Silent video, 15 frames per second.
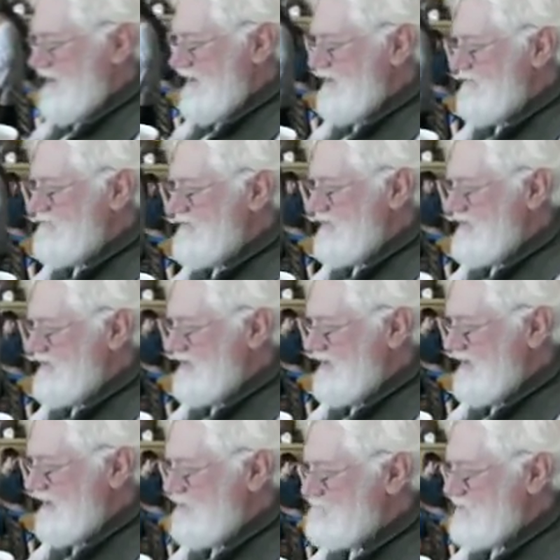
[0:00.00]

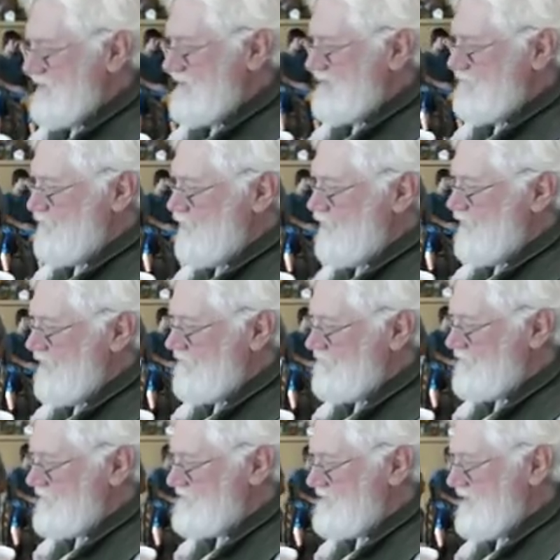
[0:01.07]
England had been at war
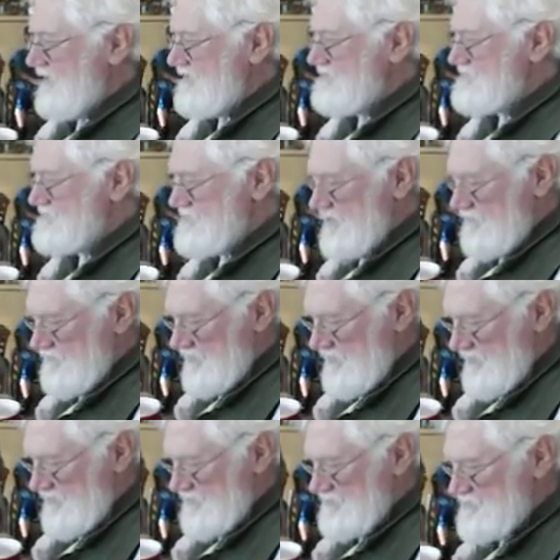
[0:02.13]
for
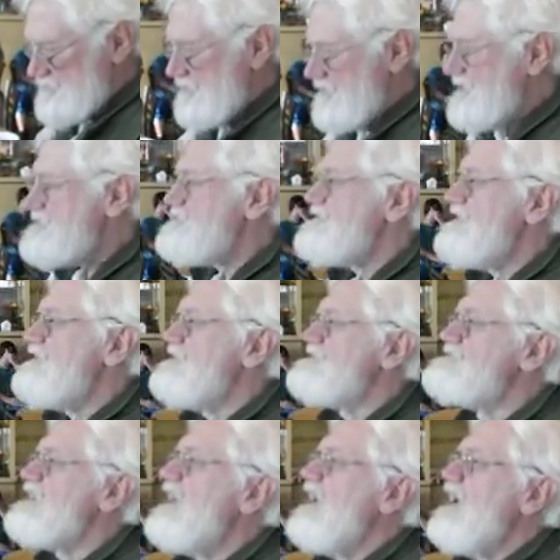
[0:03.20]
10-some years, plus
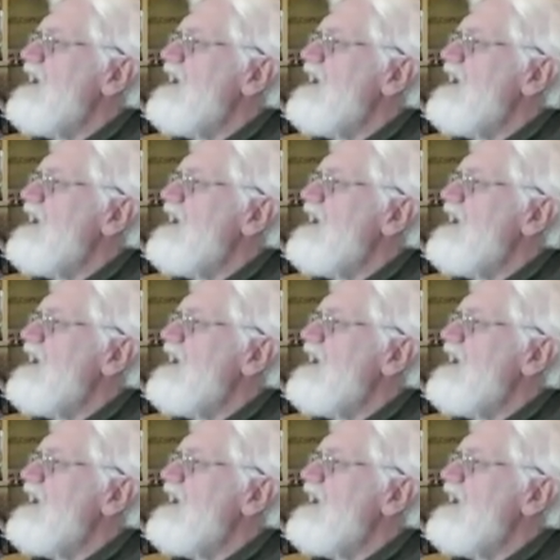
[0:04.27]
years.